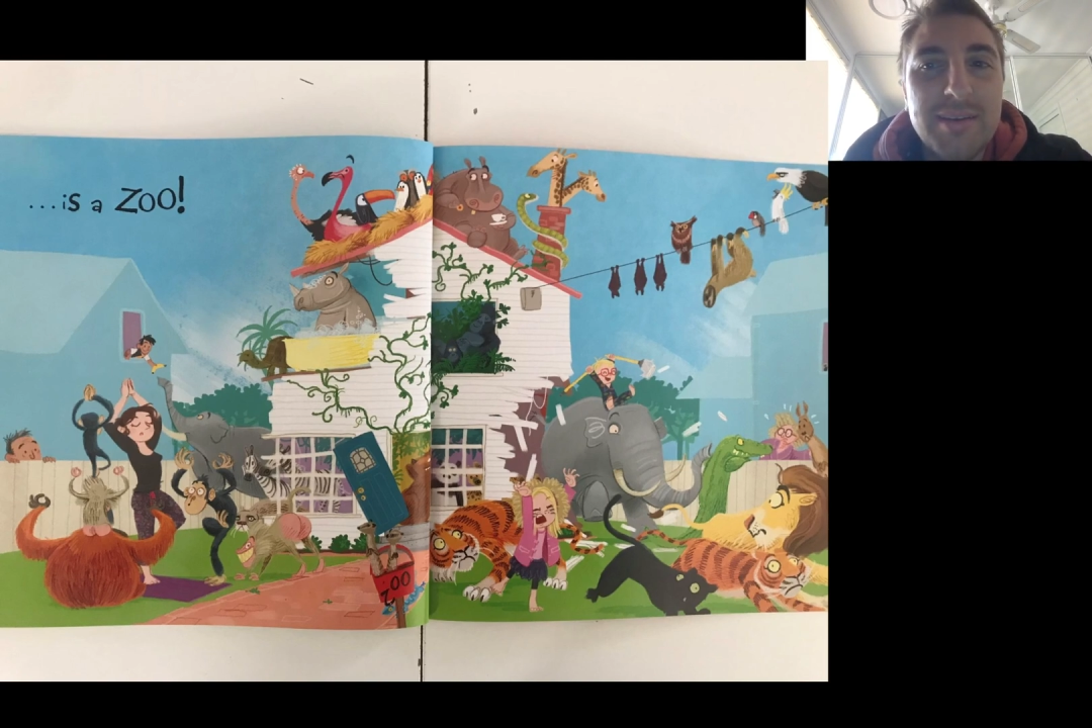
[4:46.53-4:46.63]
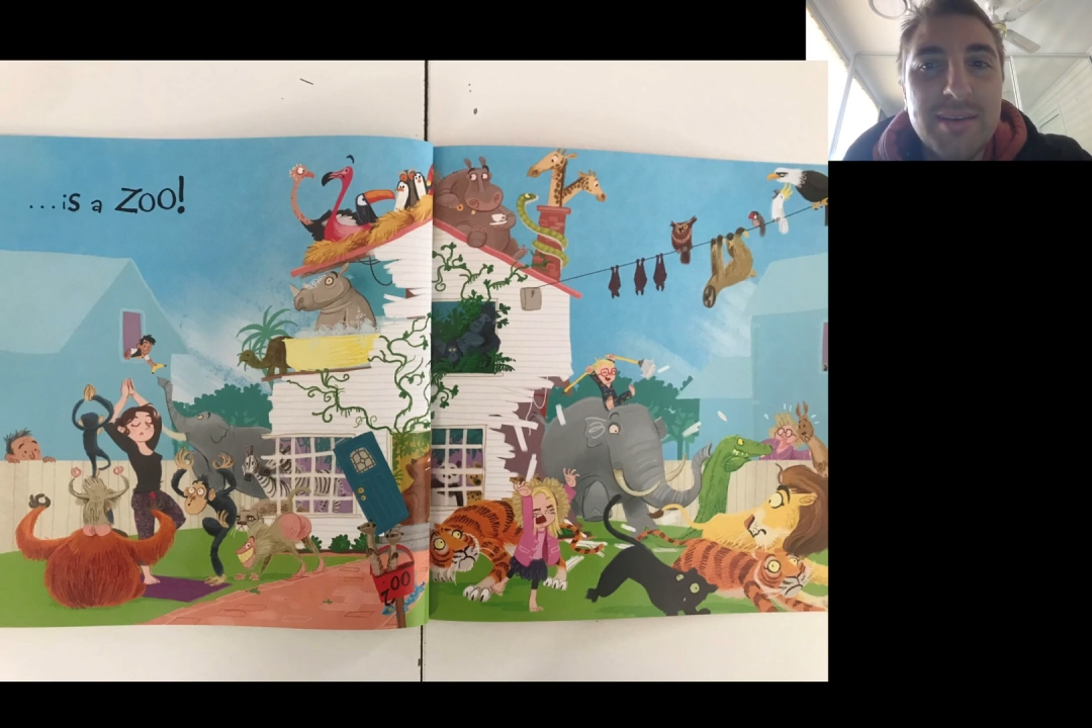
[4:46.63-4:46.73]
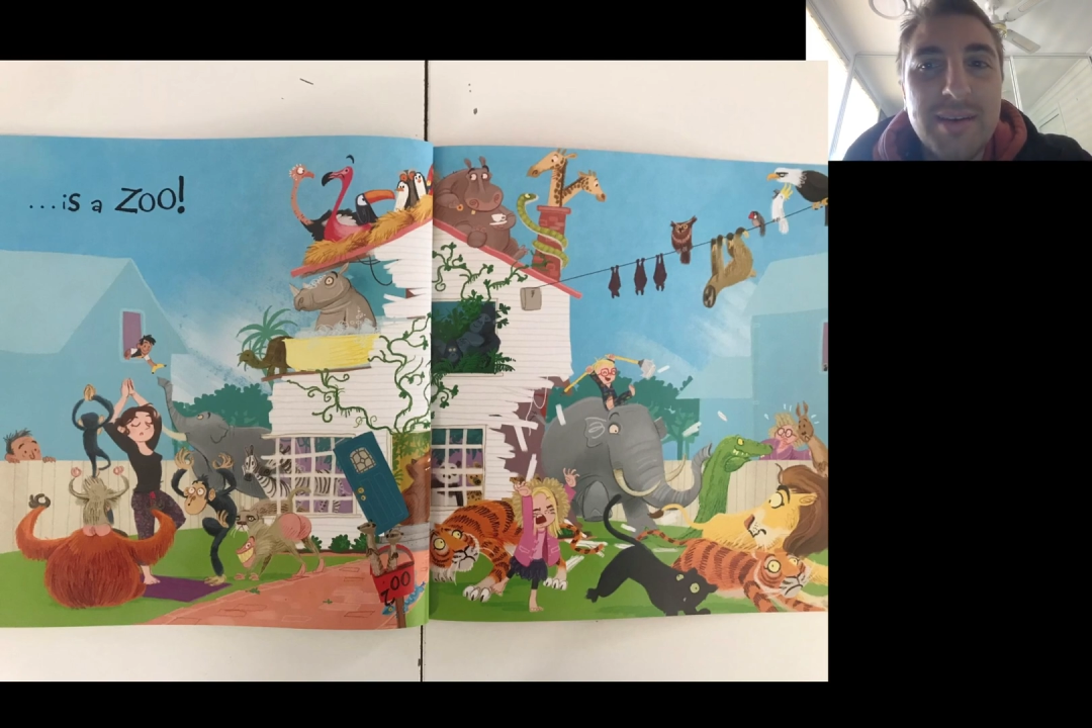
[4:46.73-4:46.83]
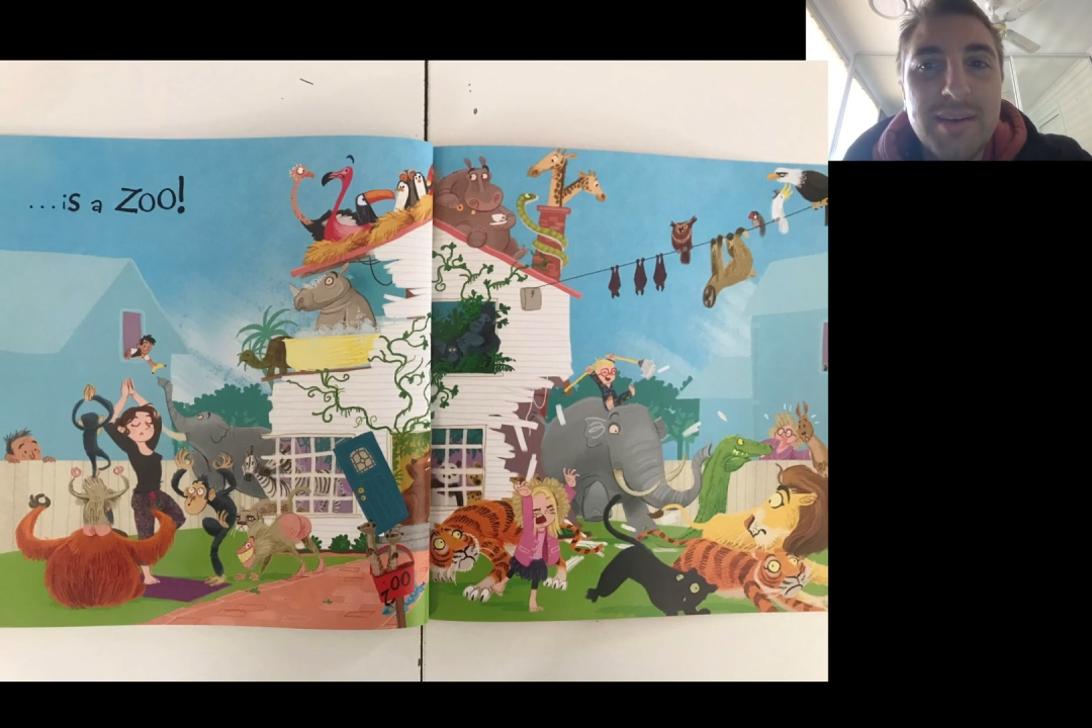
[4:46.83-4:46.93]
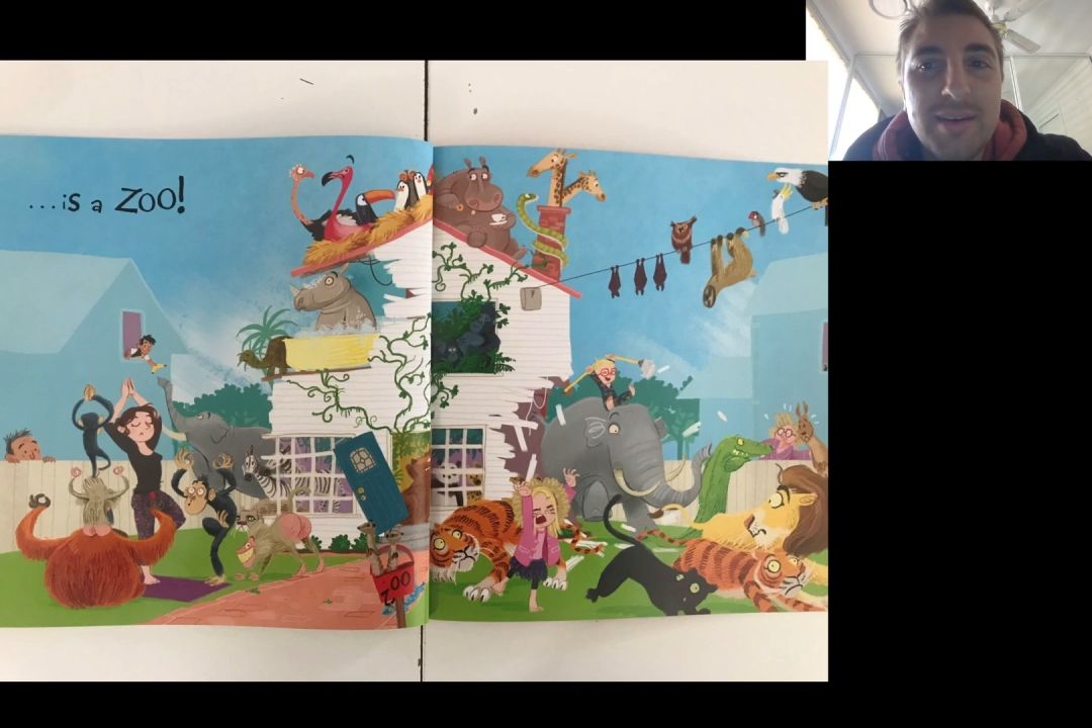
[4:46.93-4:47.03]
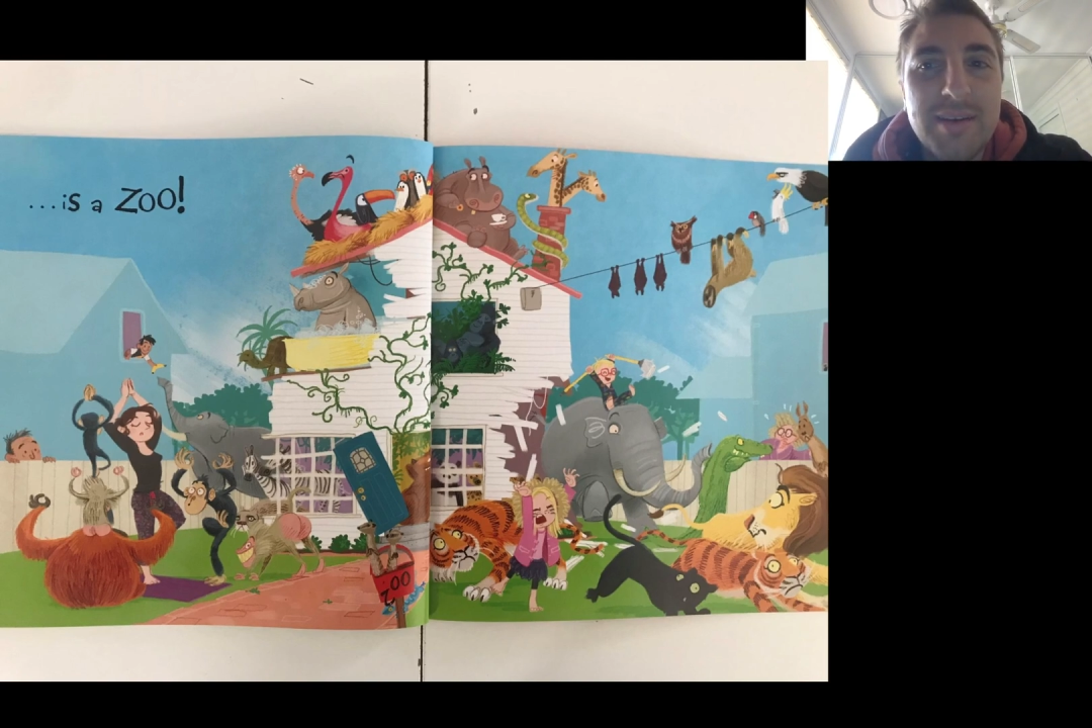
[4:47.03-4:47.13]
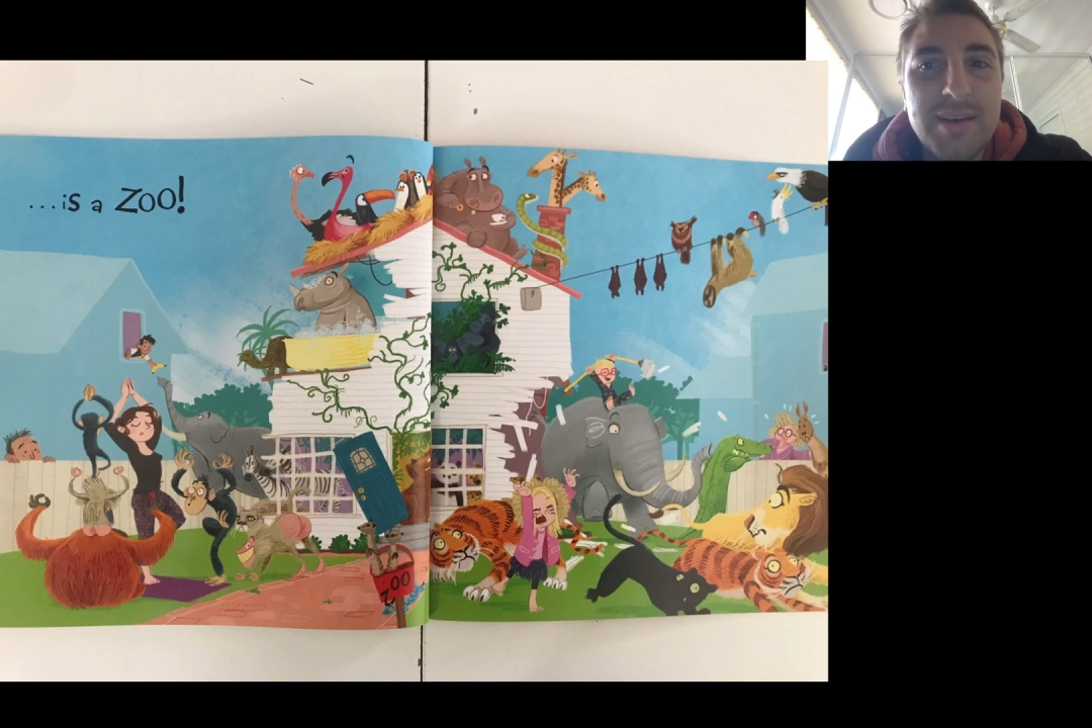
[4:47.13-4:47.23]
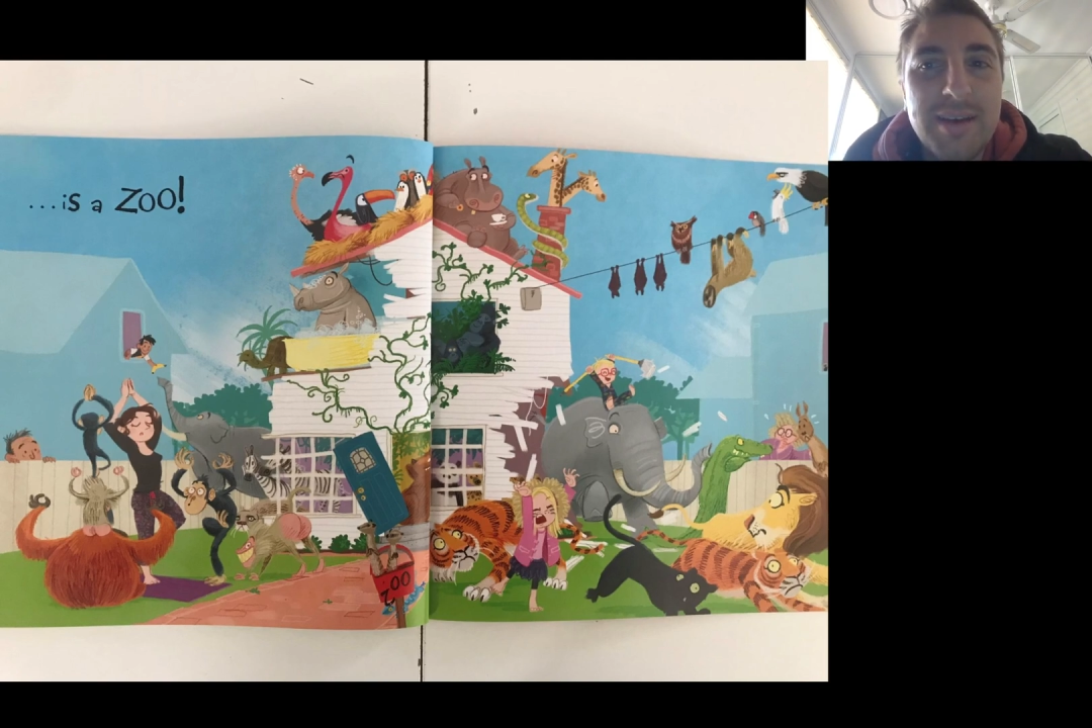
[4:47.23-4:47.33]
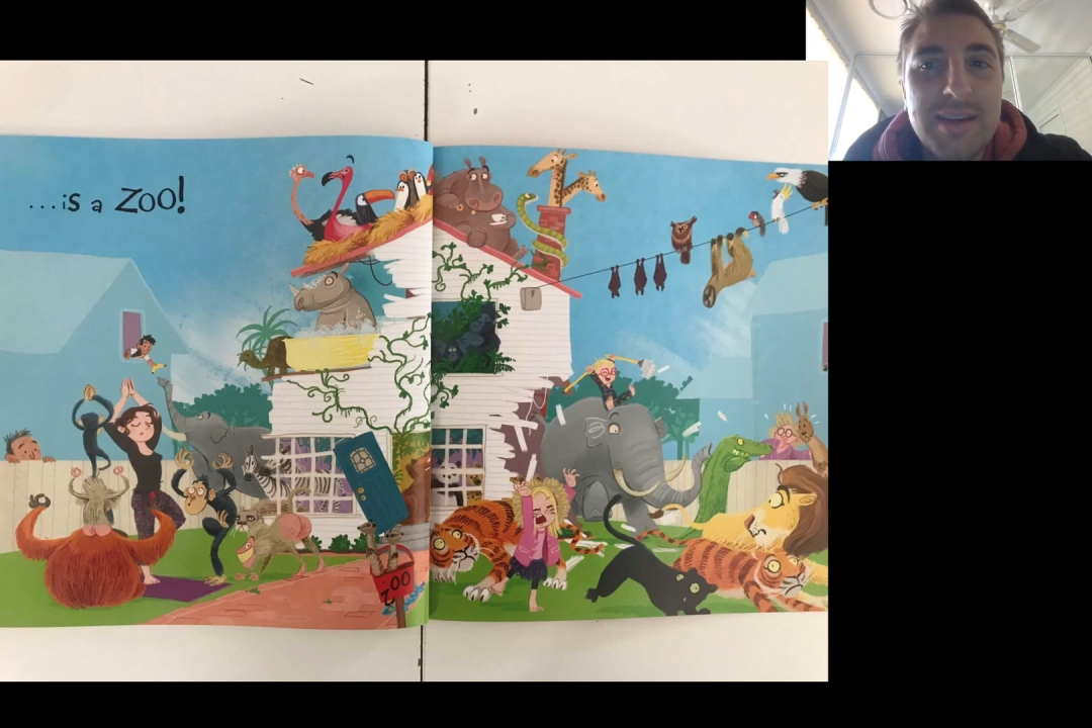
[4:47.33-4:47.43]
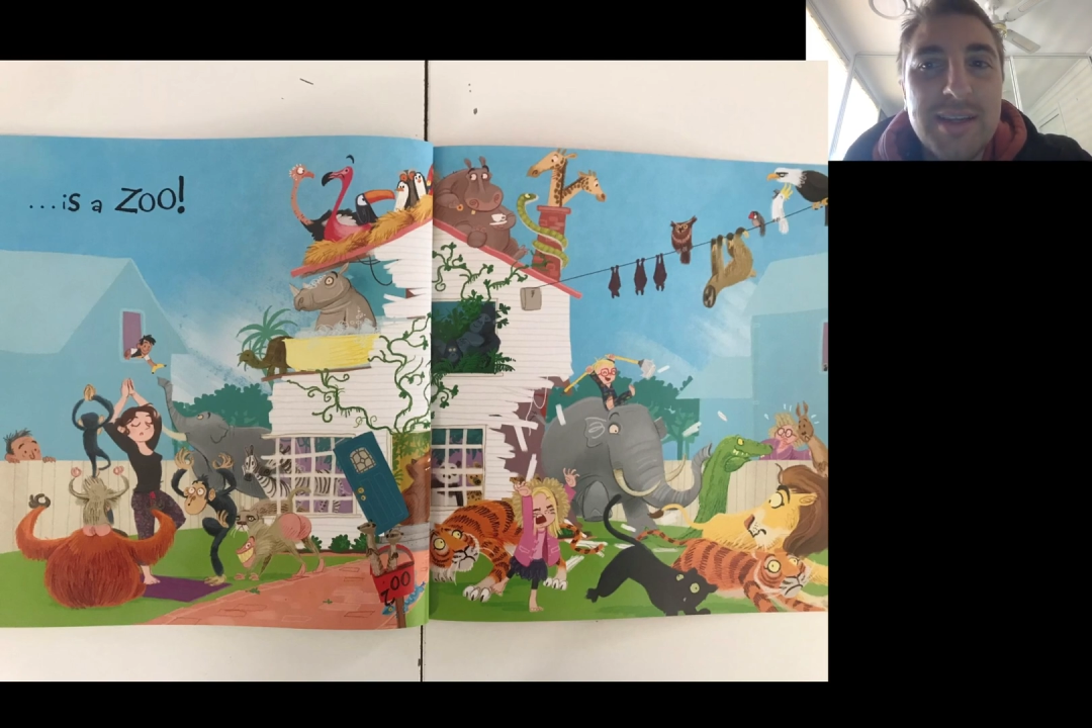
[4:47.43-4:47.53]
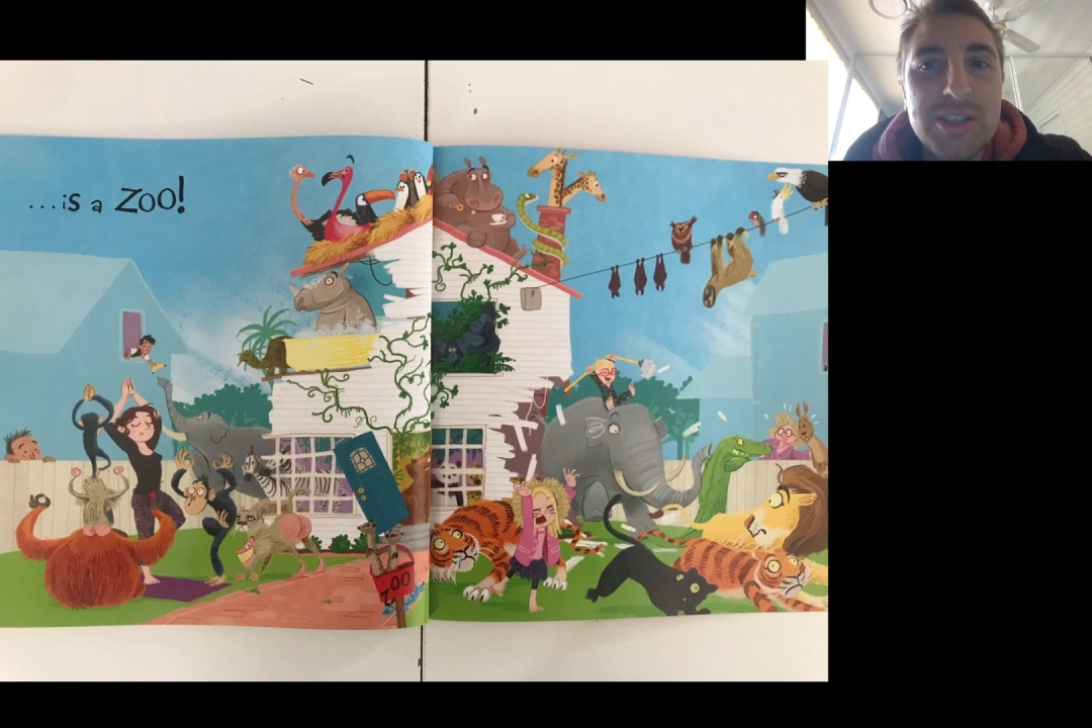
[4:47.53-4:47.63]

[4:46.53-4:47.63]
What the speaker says: and